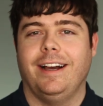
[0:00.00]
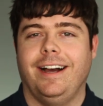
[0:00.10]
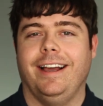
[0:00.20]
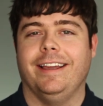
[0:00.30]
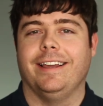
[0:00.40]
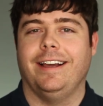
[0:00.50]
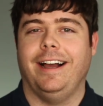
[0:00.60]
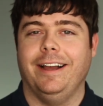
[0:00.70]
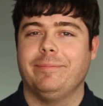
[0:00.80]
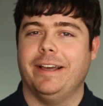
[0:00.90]
Hi,
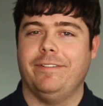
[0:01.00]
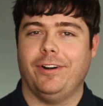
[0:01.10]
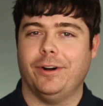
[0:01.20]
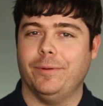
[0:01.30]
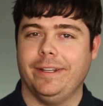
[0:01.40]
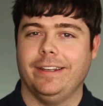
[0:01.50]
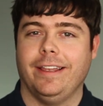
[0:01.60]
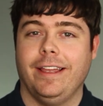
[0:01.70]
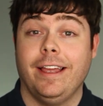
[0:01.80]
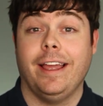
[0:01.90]
I'm Kevin Harwood,
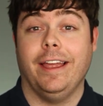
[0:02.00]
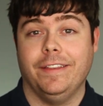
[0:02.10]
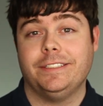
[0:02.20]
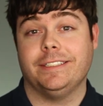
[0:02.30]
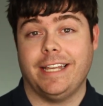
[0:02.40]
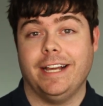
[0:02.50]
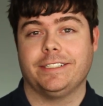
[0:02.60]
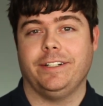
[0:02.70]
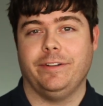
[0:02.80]
and this is Ask a